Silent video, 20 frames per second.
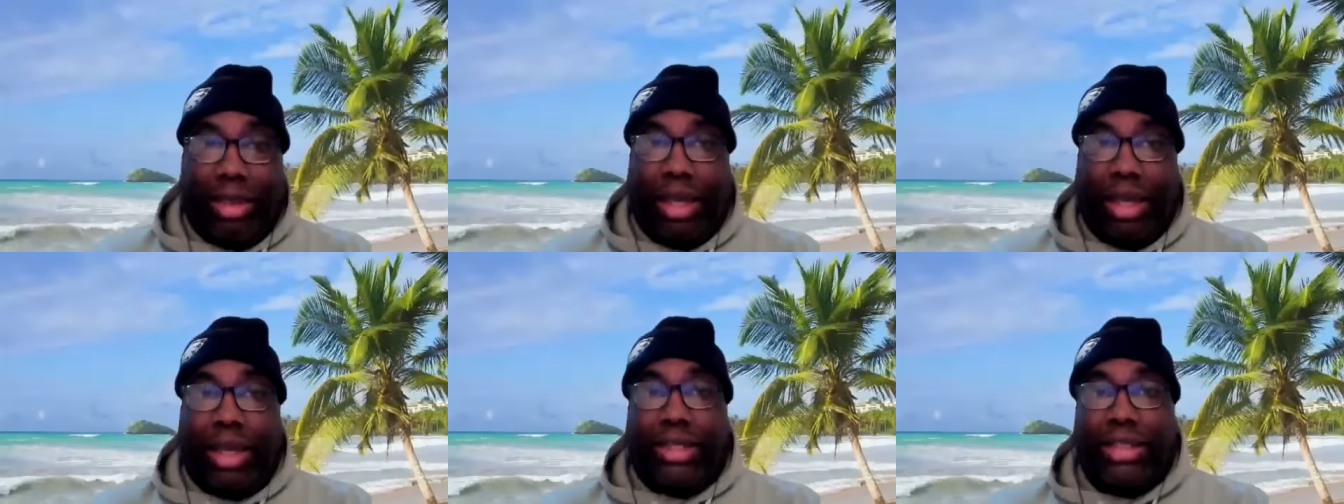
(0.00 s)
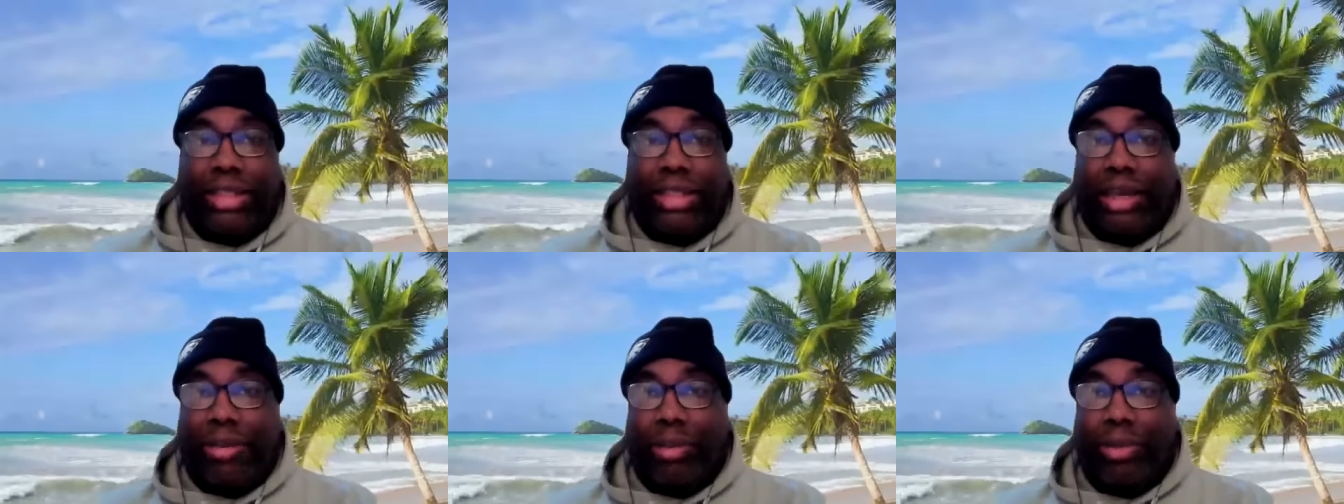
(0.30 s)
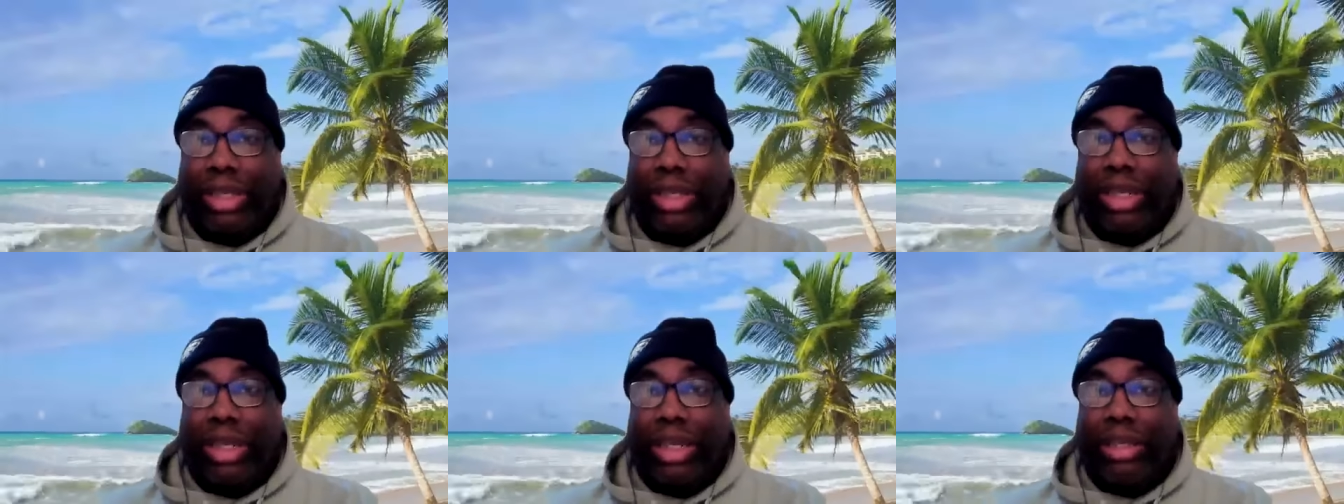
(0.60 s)
things that
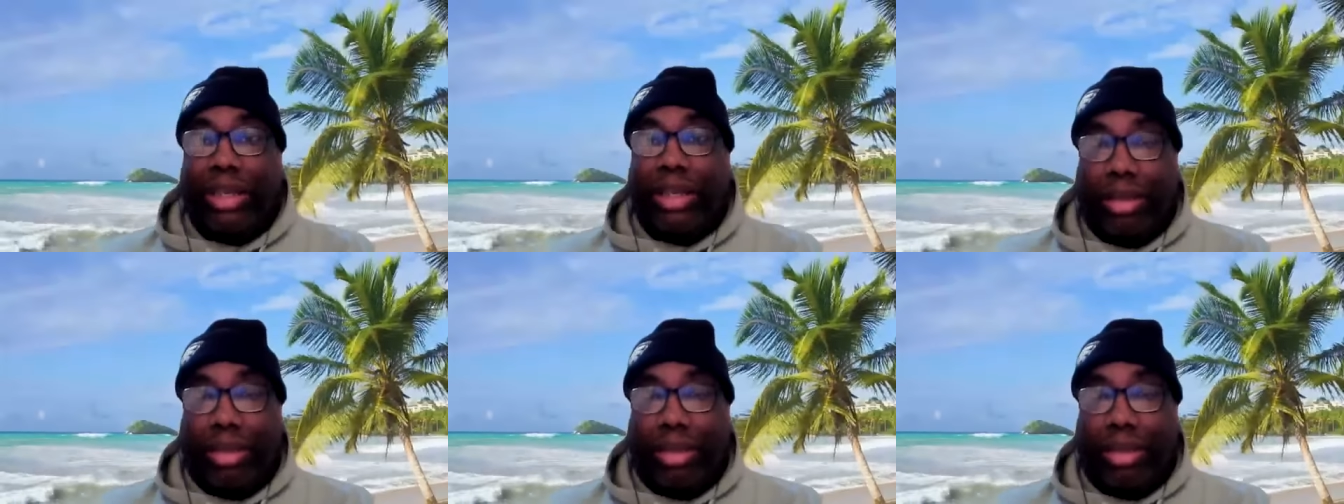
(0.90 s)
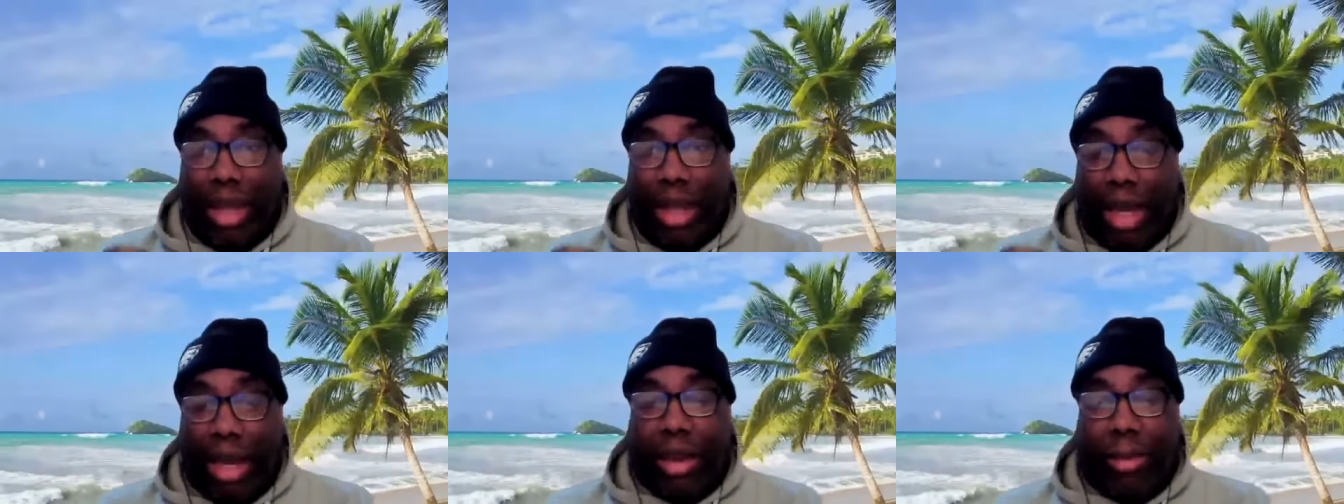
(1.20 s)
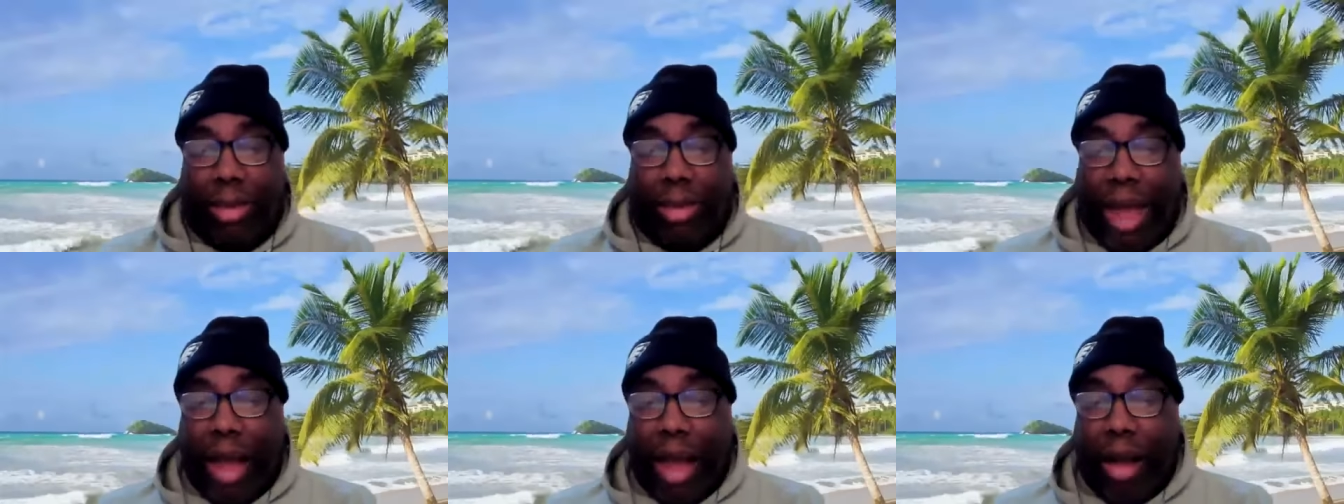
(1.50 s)
we need to think
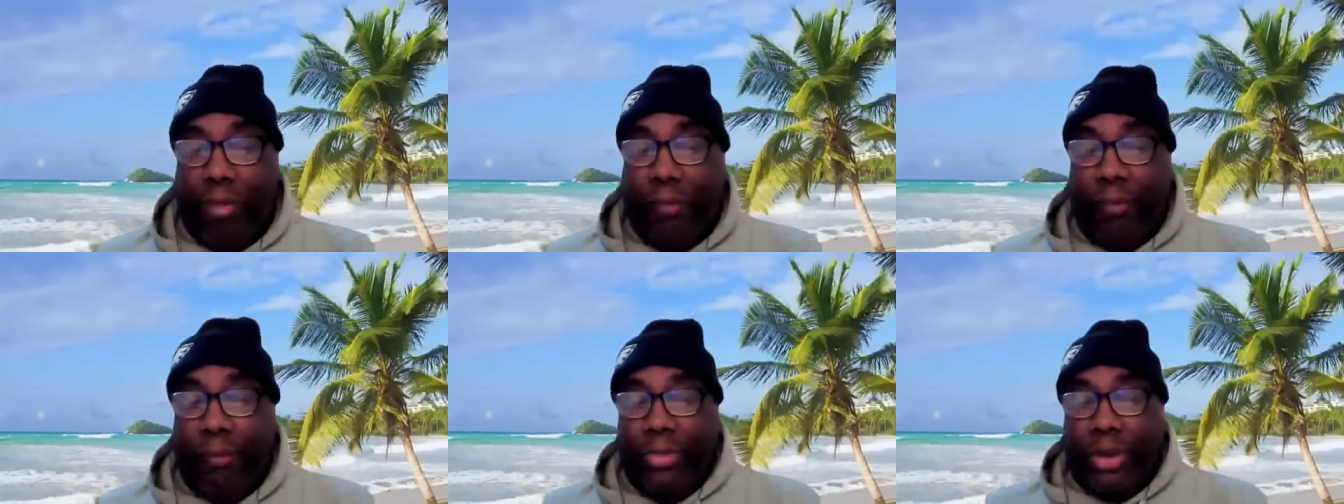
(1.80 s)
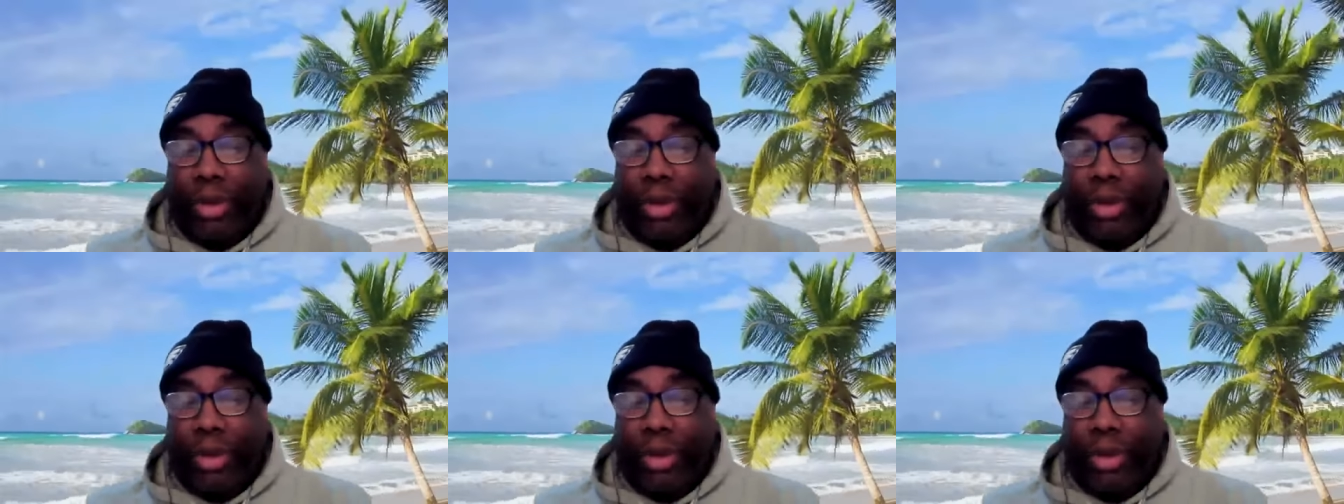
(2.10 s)
about